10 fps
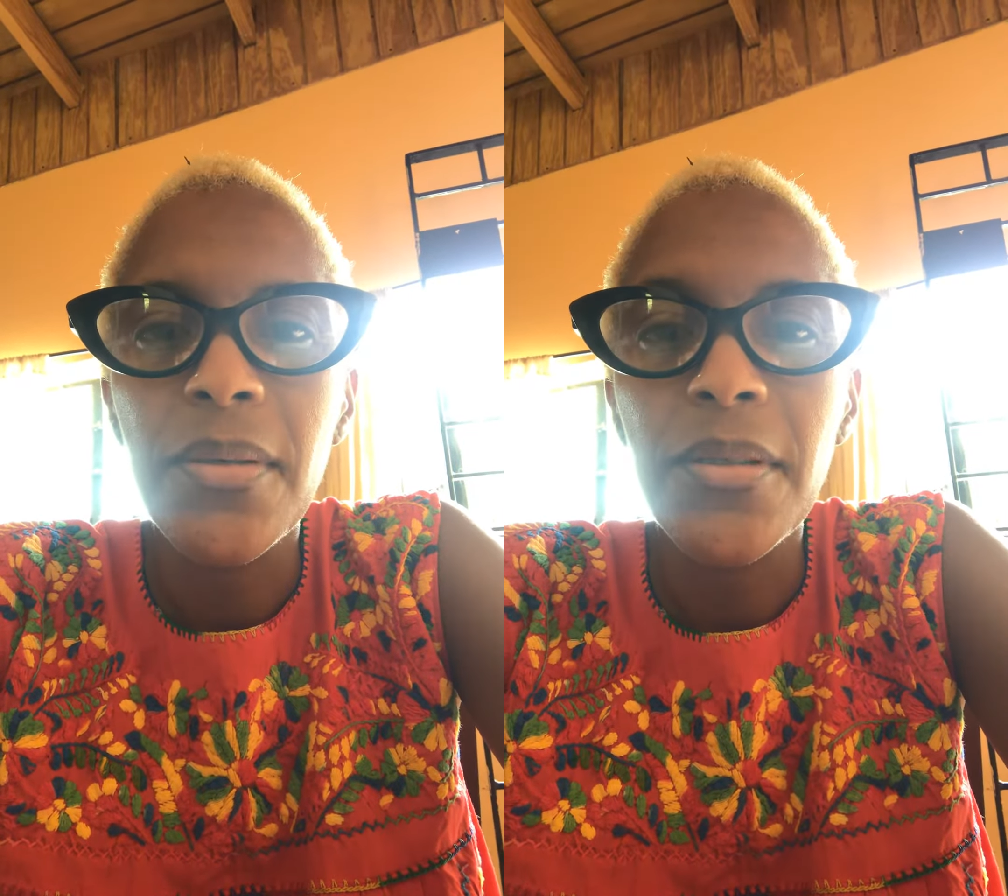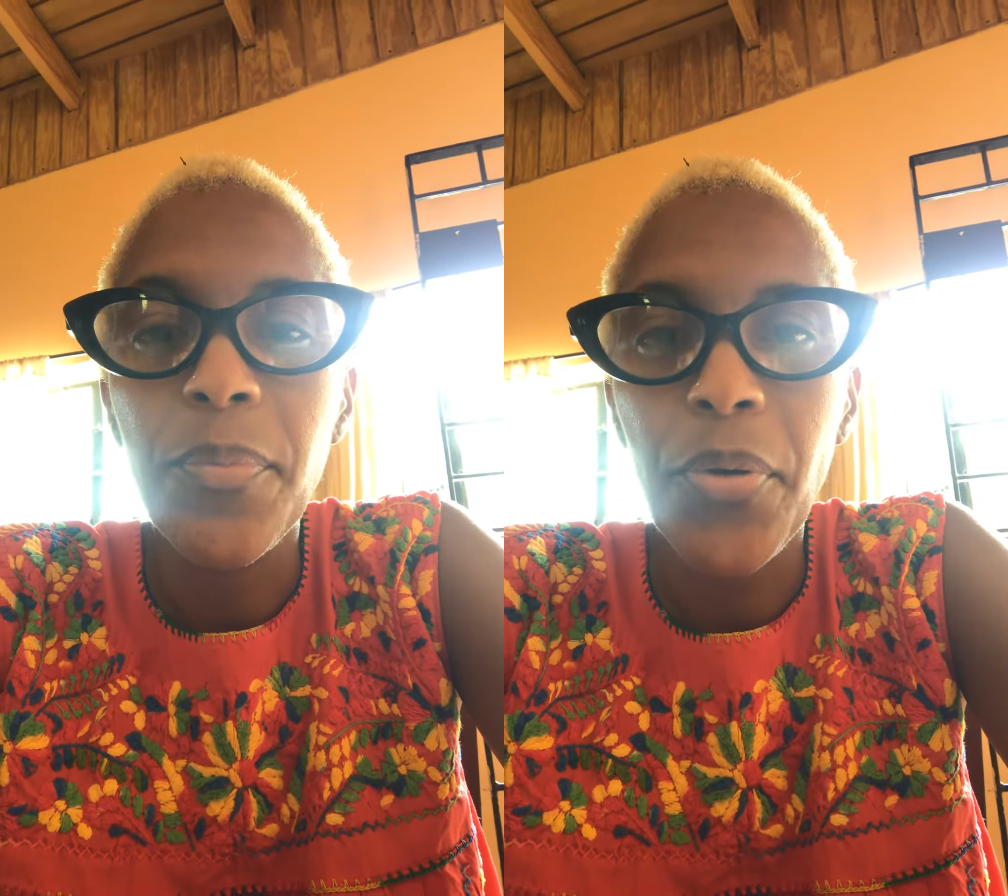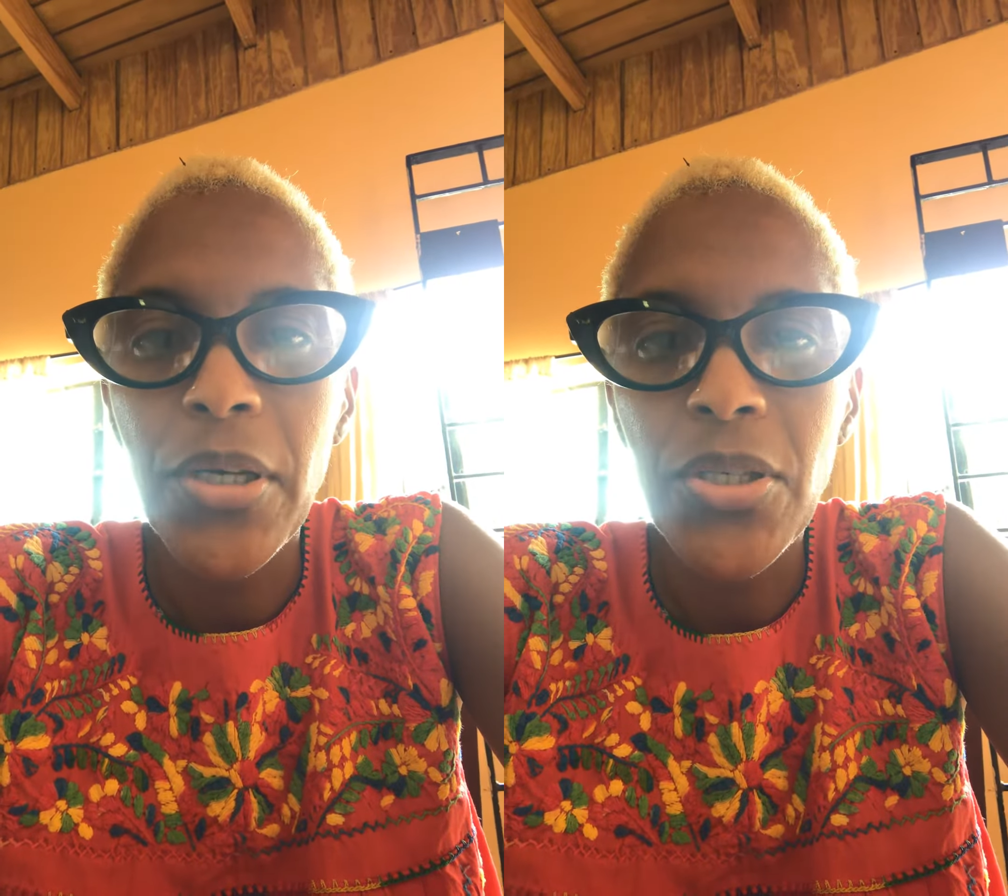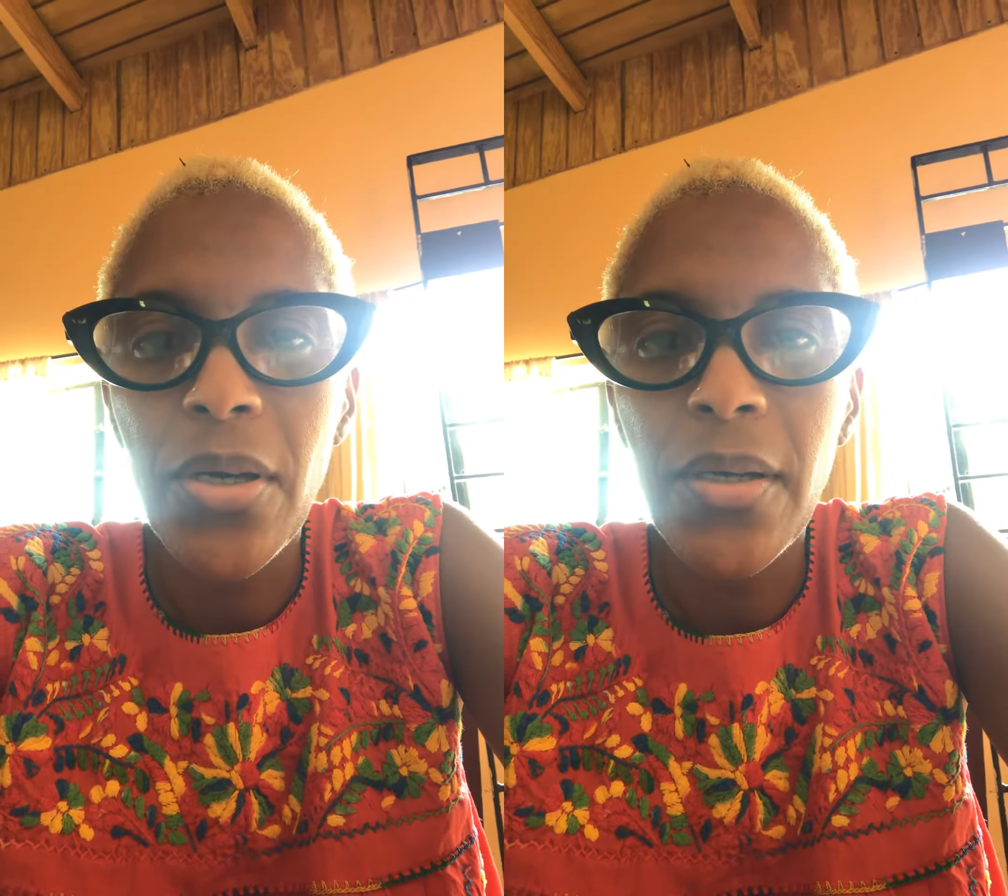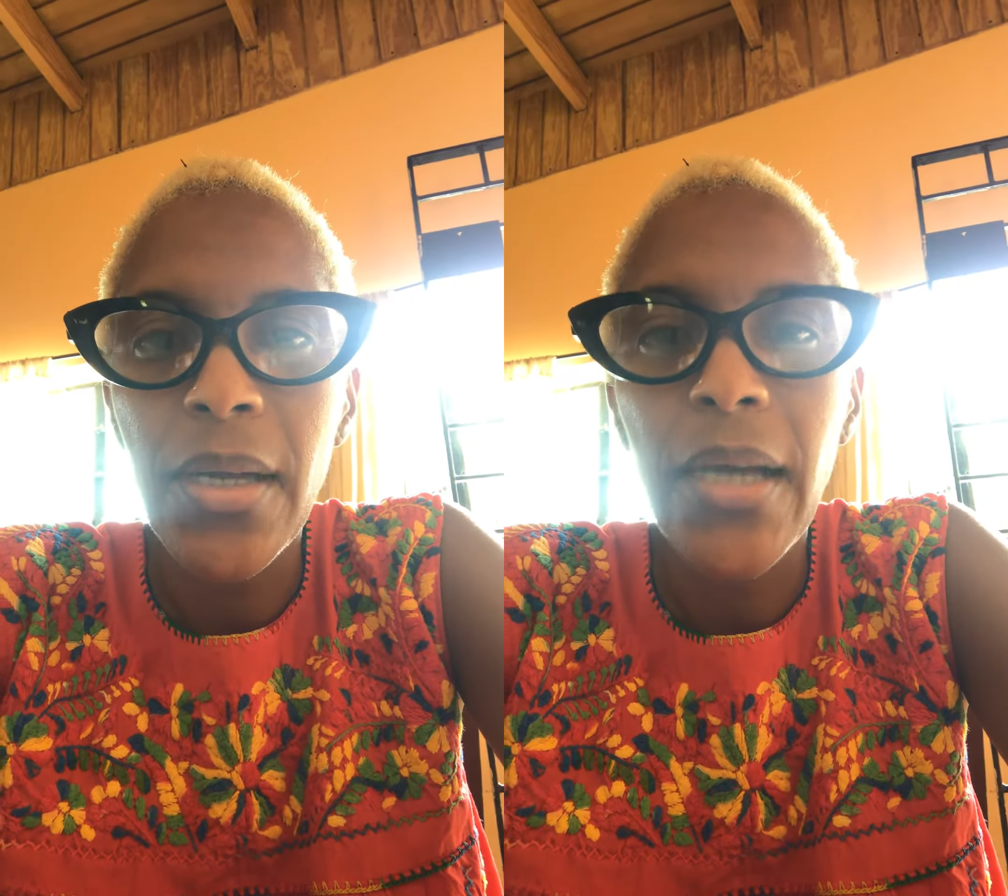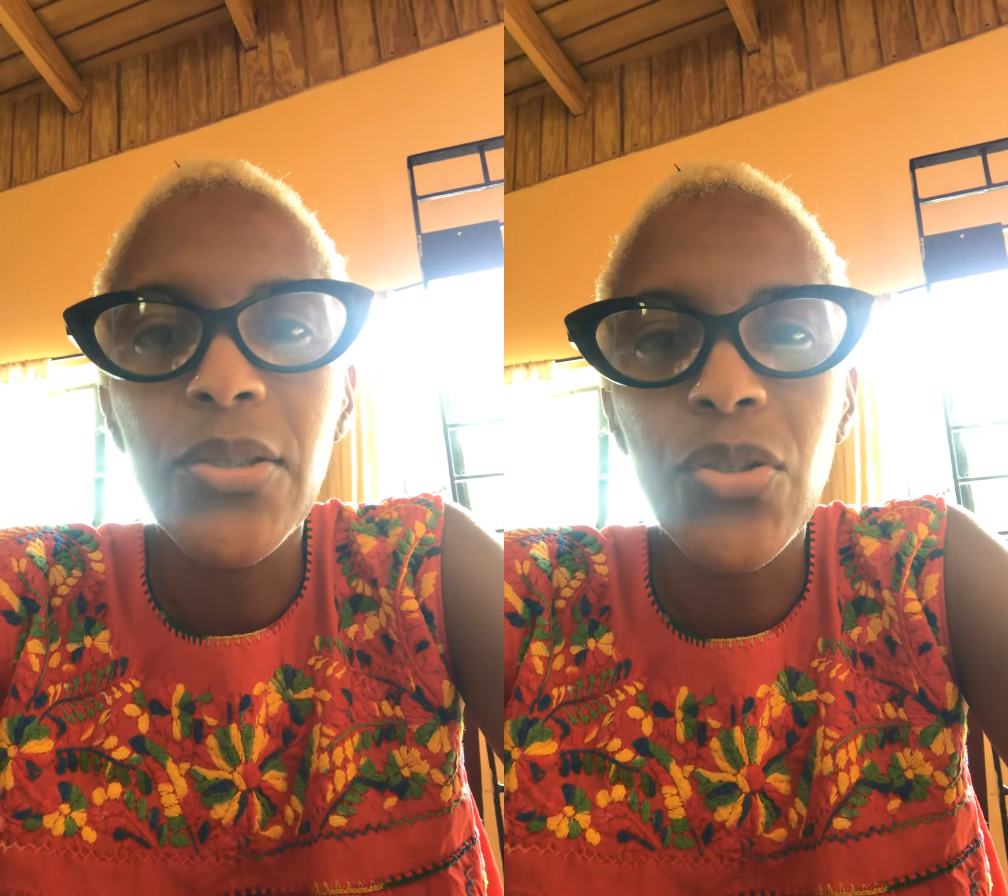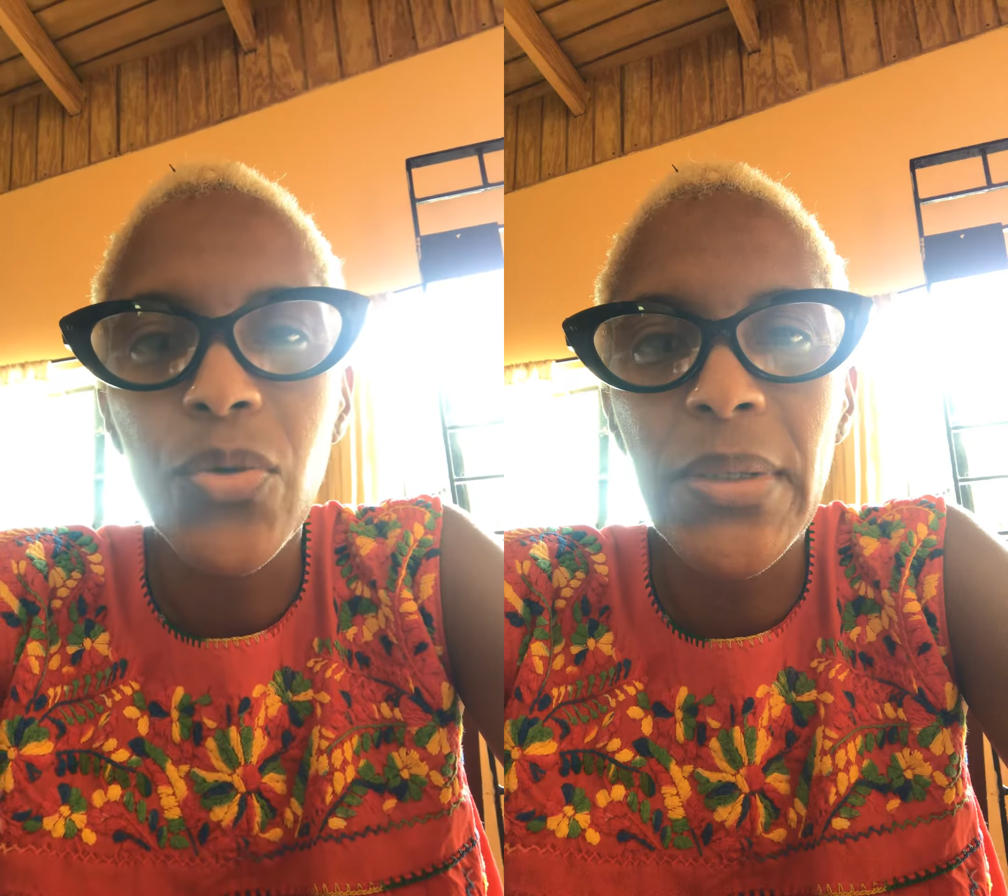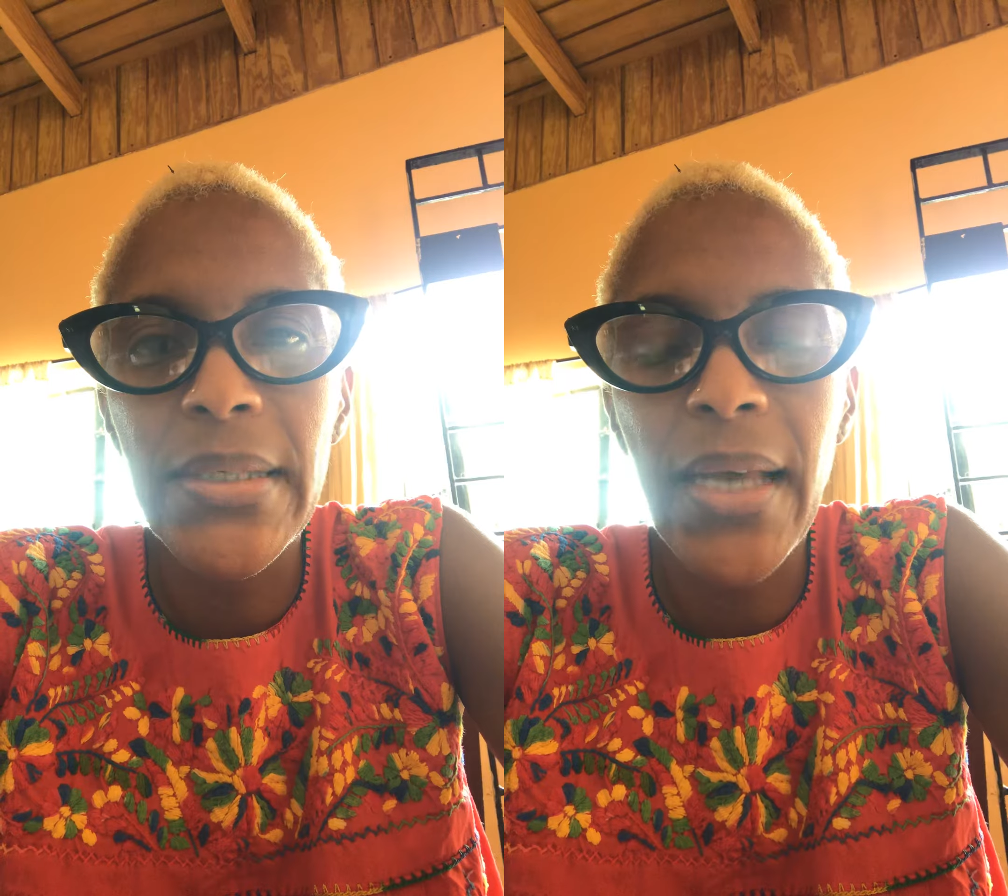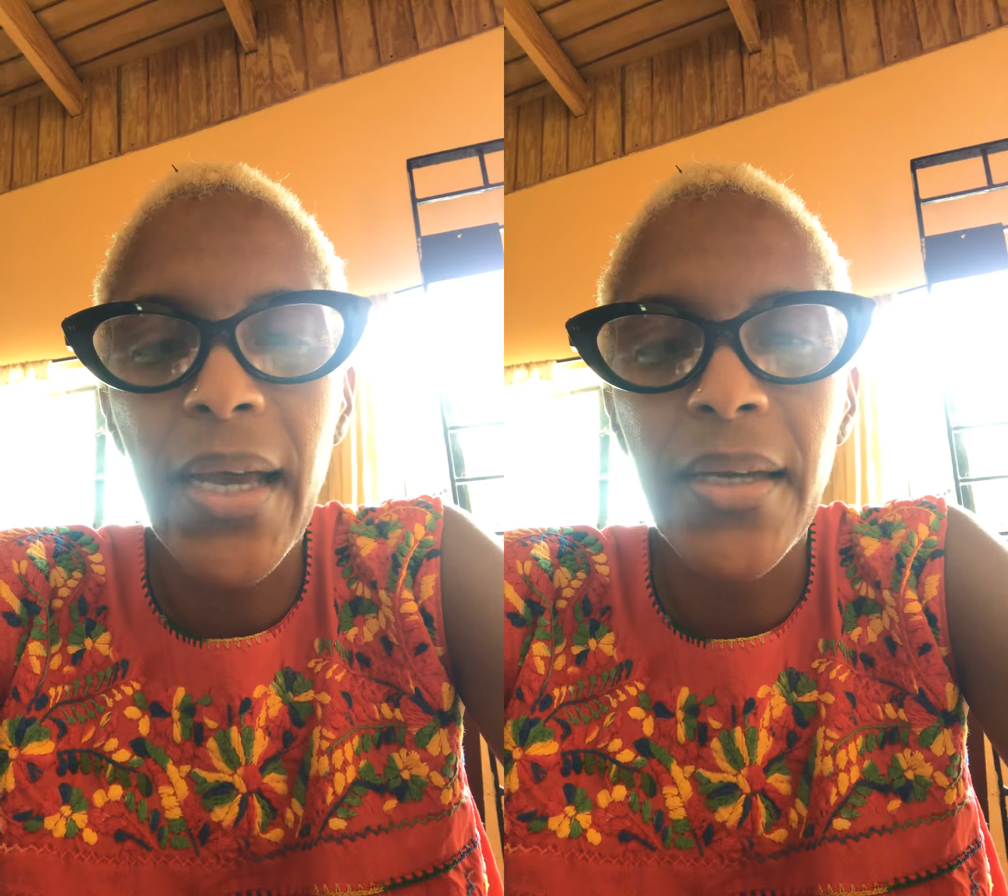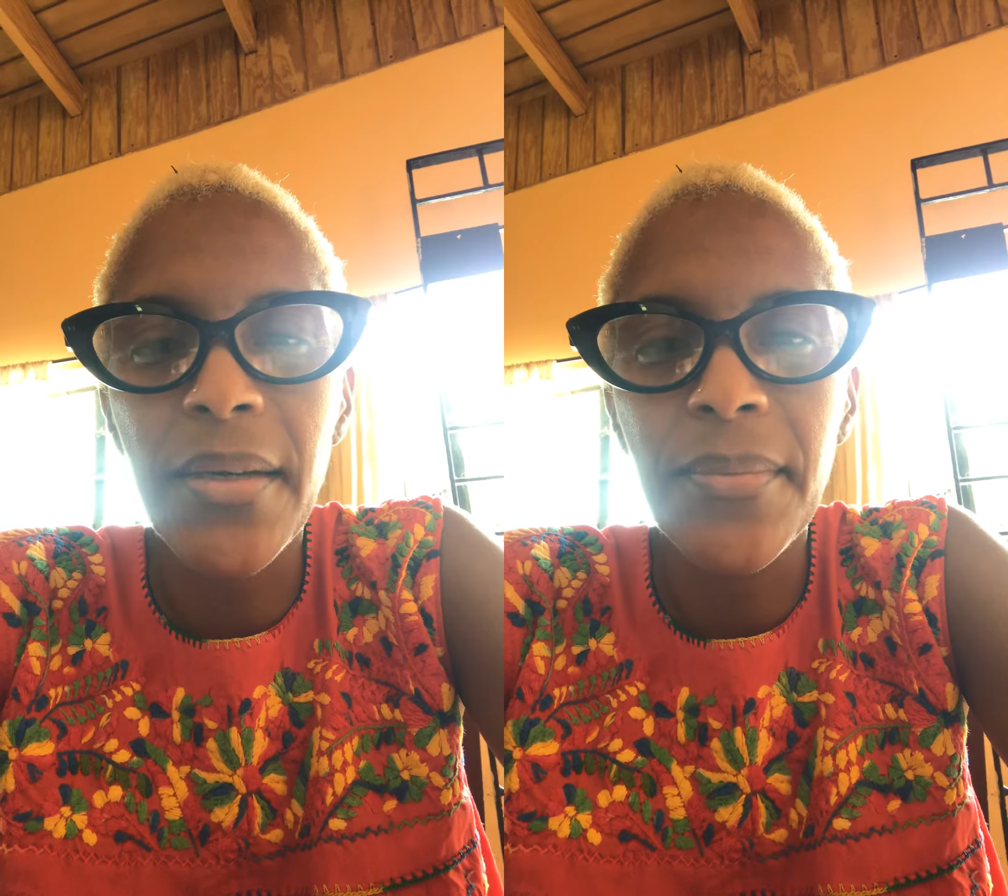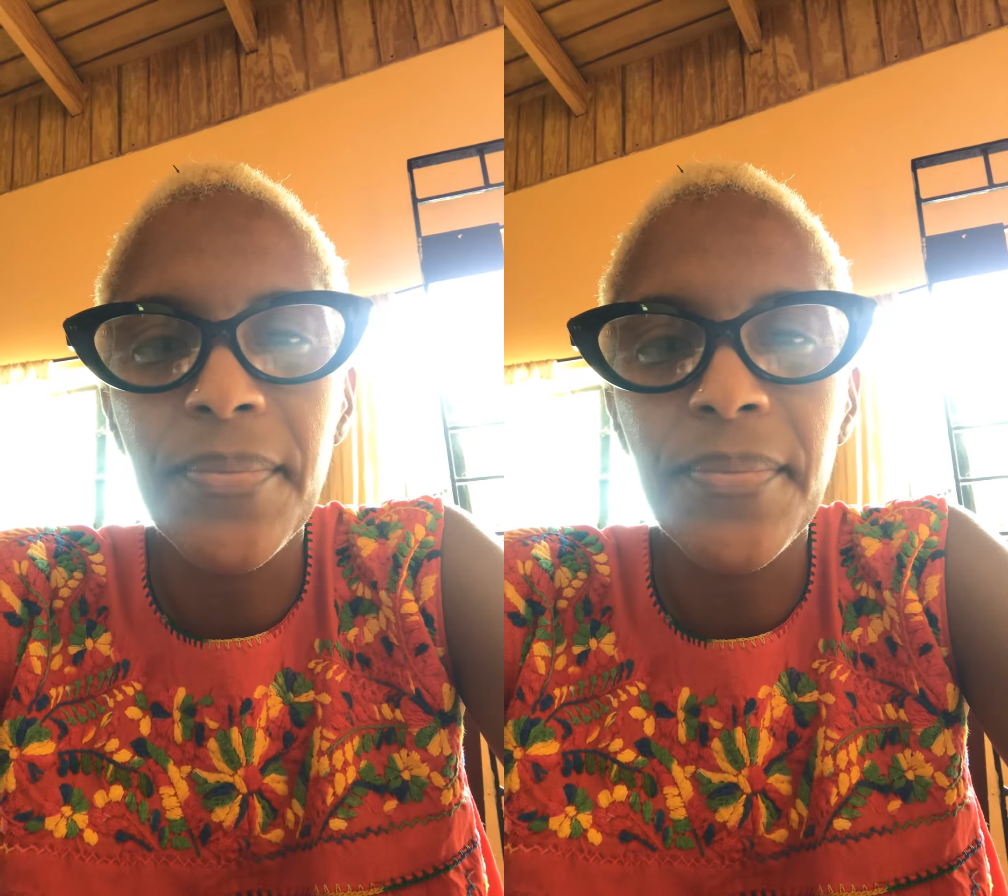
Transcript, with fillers: depression and suicide.